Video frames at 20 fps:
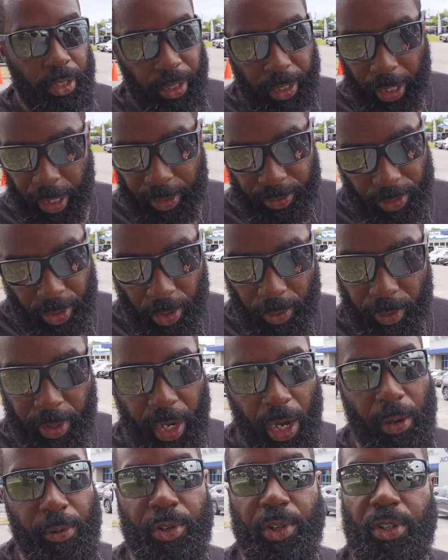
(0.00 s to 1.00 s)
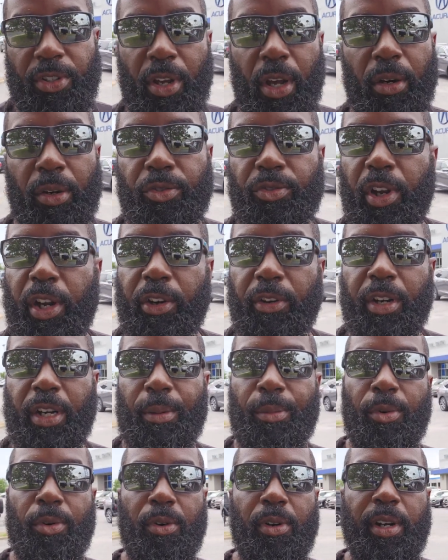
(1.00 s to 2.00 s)
There's no way I would use Auto Trader
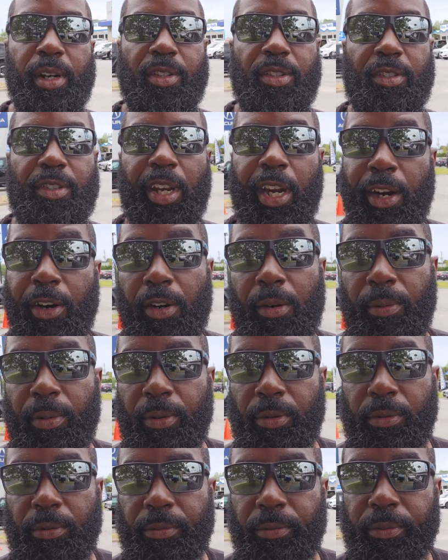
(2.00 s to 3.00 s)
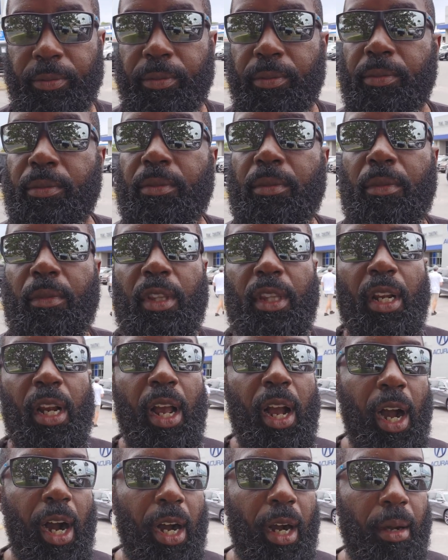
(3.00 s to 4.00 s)
anymore. It's terrible.
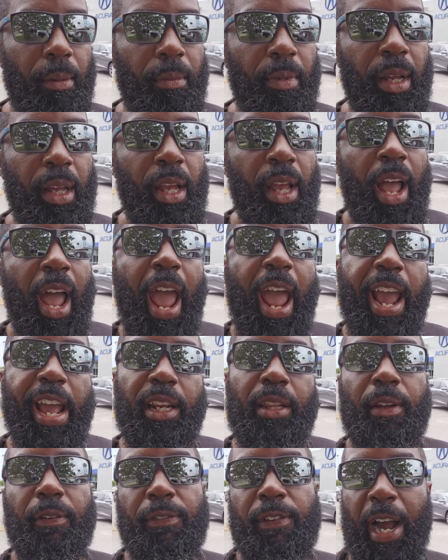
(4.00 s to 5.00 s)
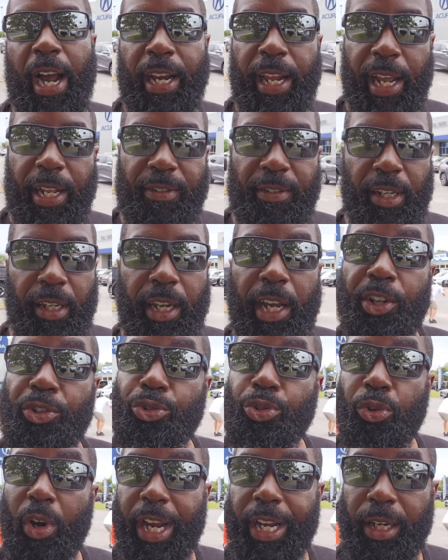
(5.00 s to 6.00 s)
Um, and the financing and
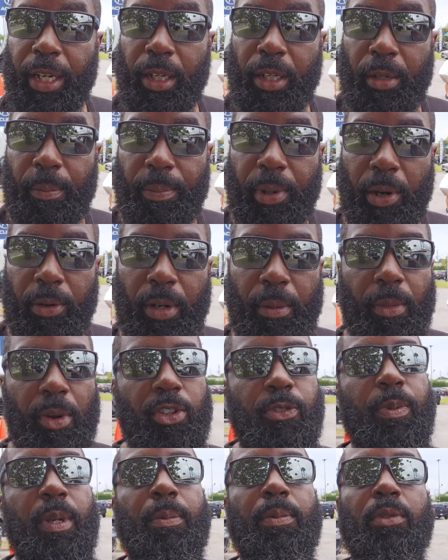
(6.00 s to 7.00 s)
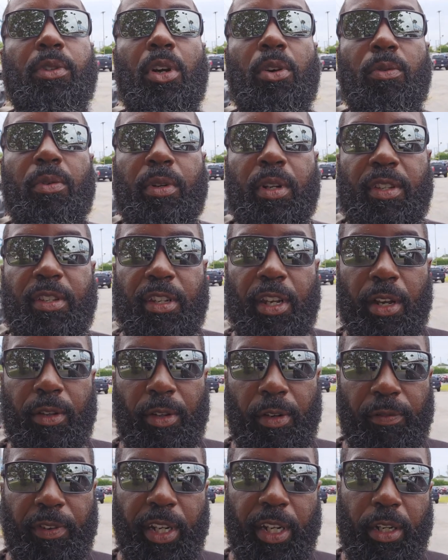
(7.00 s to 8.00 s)
trading component. Most people don't want to sell
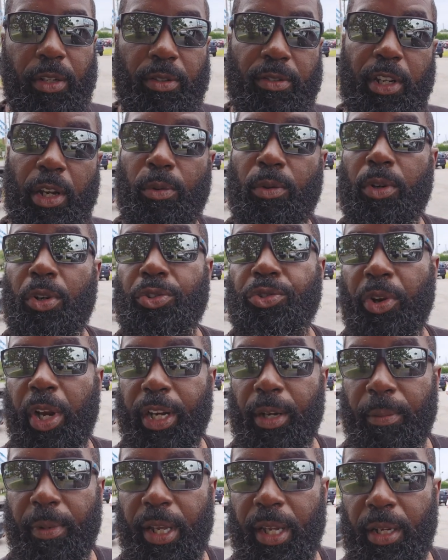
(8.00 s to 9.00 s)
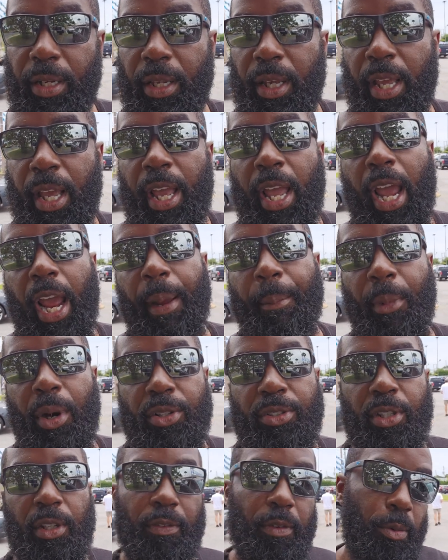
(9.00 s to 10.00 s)
their vehicles. They want to trade them in. And
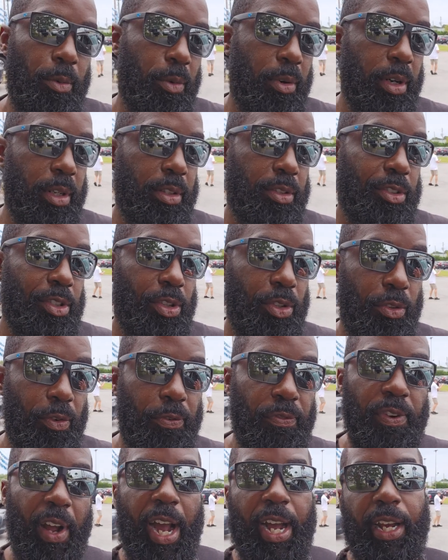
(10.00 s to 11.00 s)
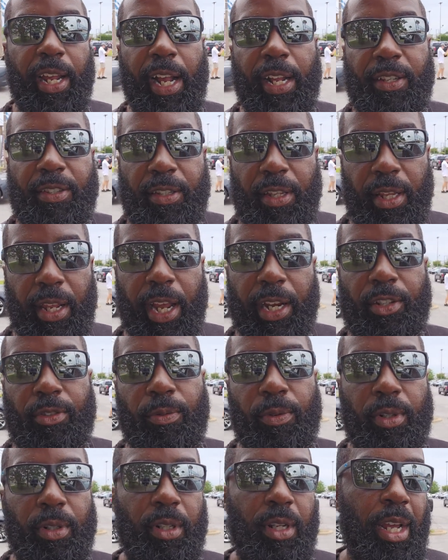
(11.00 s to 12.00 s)
most of them want to finance the next
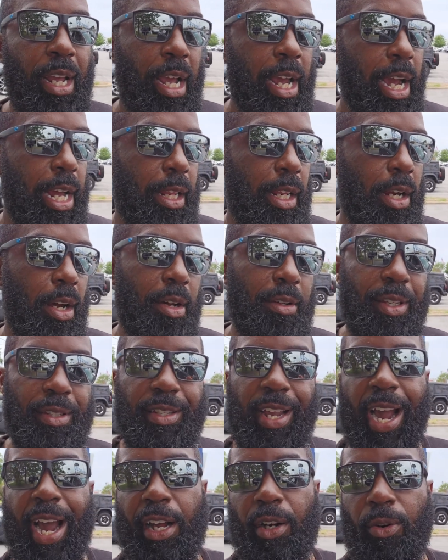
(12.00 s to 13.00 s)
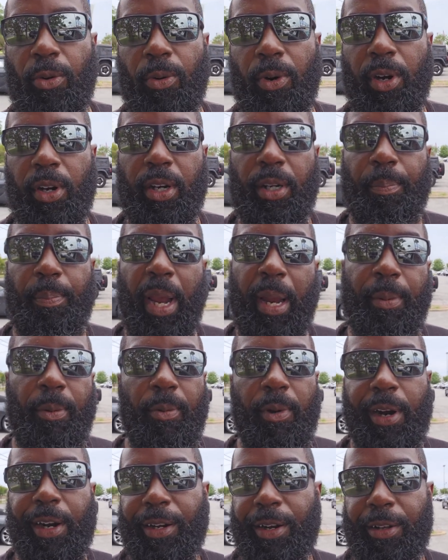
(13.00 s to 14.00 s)
one. And then all the title work and
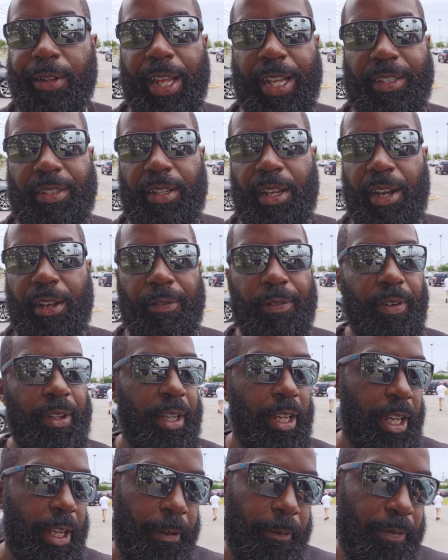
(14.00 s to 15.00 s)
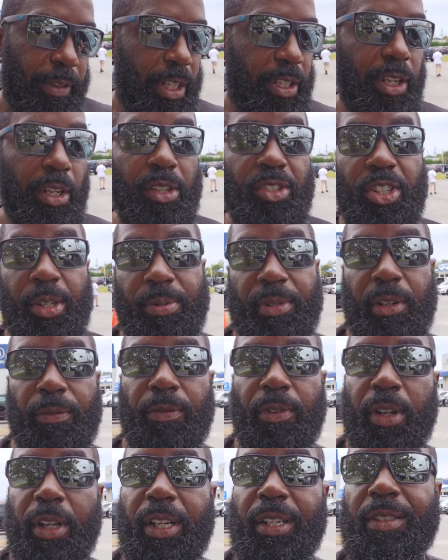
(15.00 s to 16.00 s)
paperwork and all that stuff. The dealerships
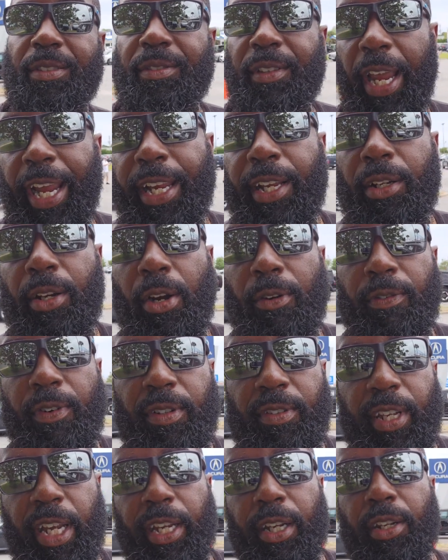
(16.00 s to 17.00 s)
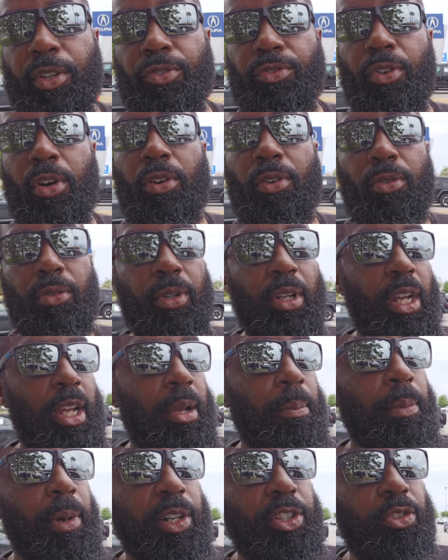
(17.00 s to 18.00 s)
have really taken over and taken control,
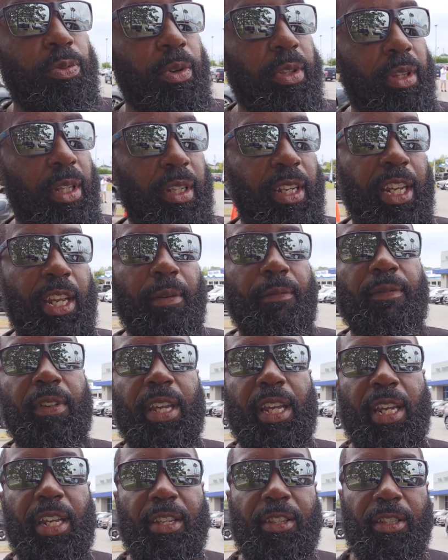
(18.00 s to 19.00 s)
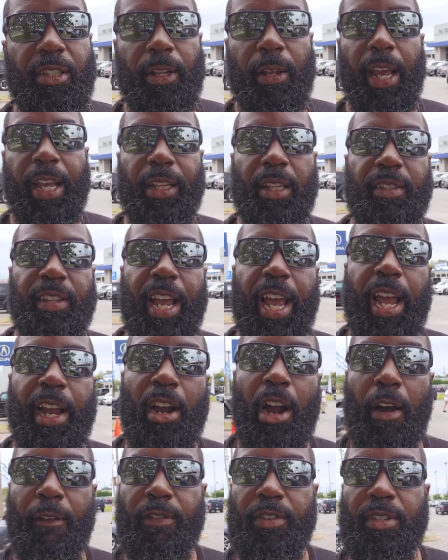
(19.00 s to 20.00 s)
much with the DMVs and the tag
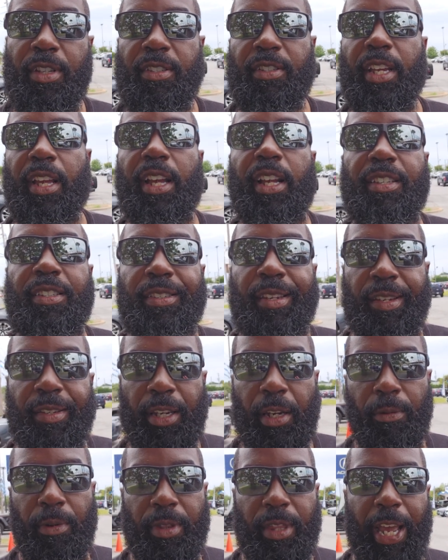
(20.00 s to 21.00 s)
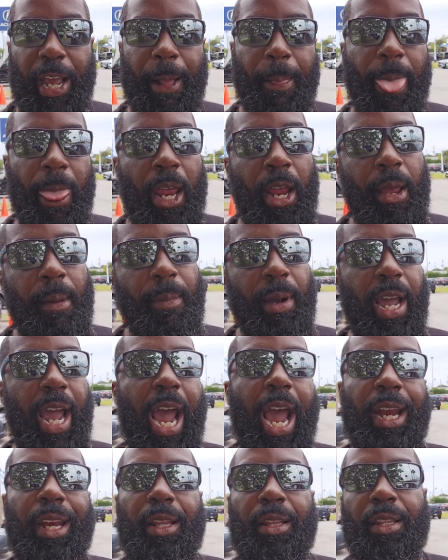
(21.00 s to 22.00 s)
offices assisting with that by
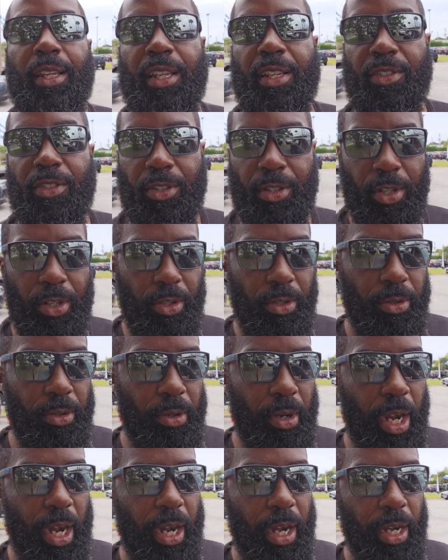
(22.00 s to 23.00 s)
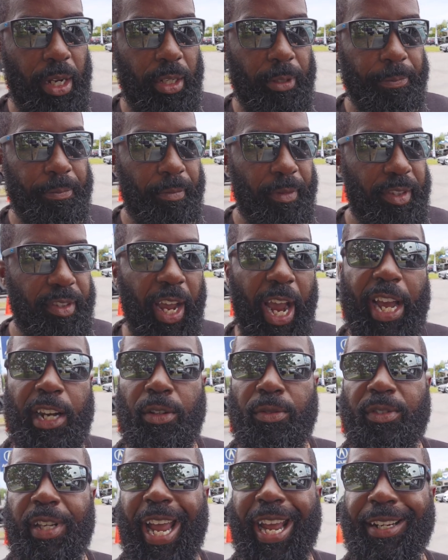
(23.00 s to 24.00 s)
adding these new uh,
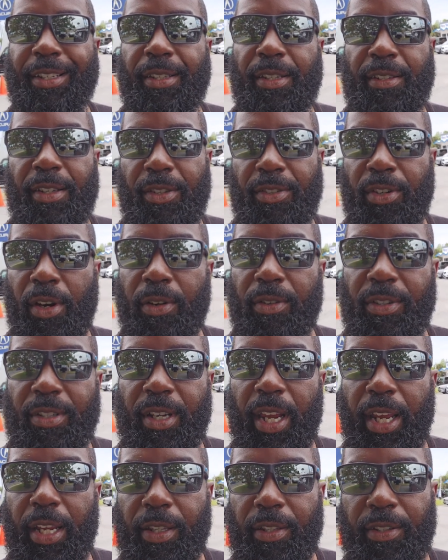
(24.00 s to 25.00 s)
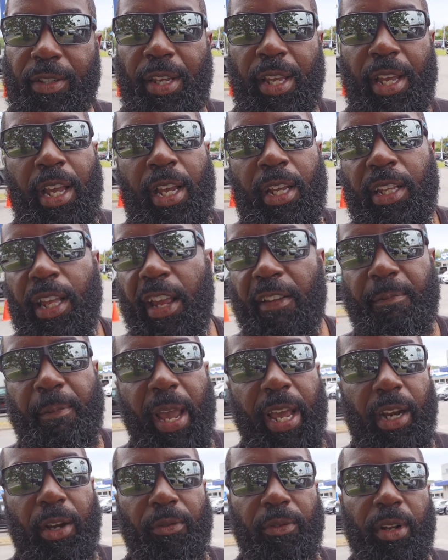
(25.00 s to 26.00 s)
title taxes in certain states they've
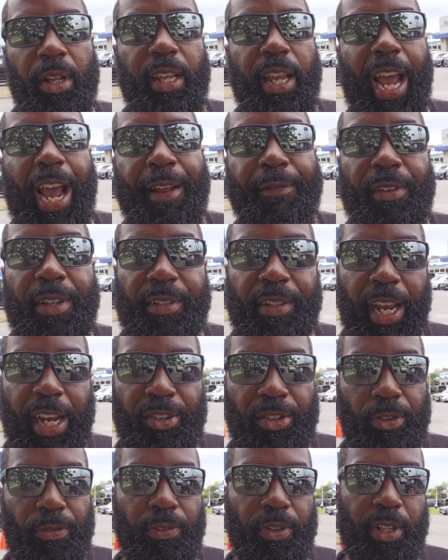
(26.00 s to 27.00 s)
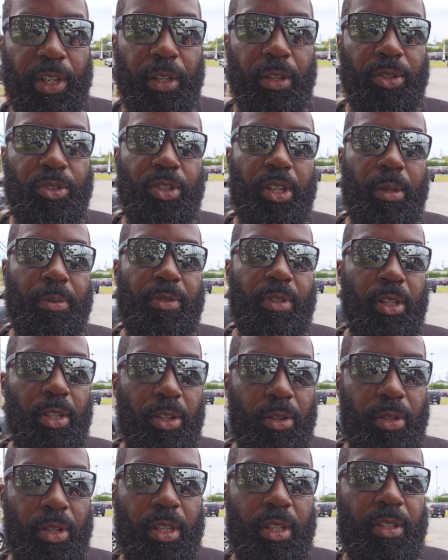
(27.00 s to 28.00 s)
made it really advantageous for dealerships to
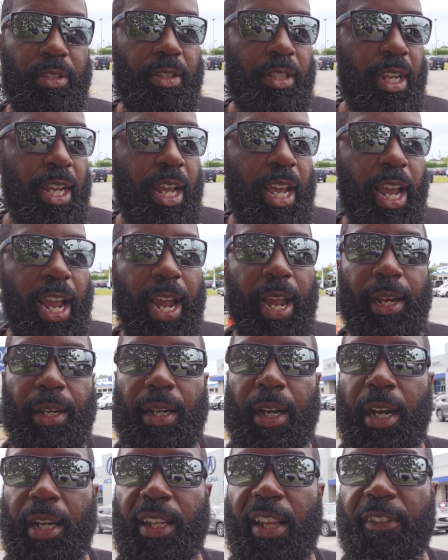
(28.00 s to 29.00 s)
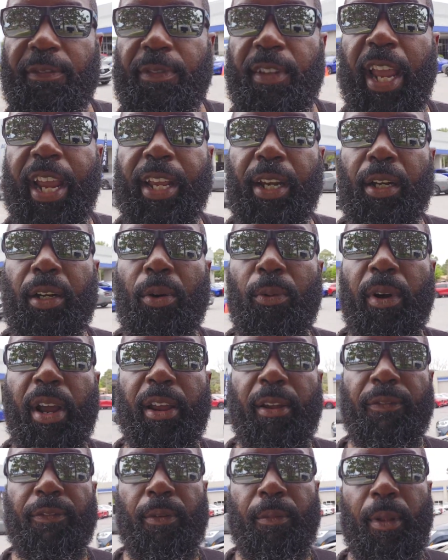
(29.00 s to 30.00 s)
do this, and uh, they've taken it
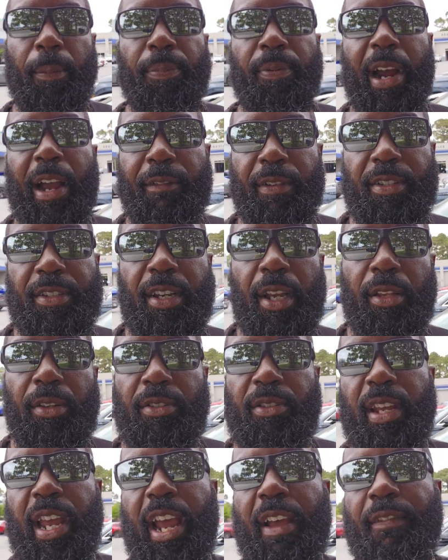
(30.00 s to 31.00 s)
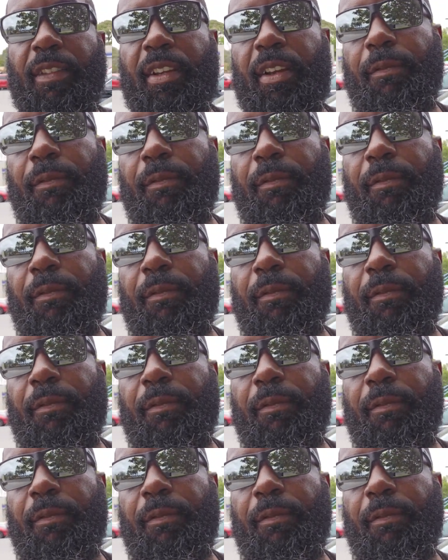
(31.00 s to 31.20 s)
away from the private sellers to have the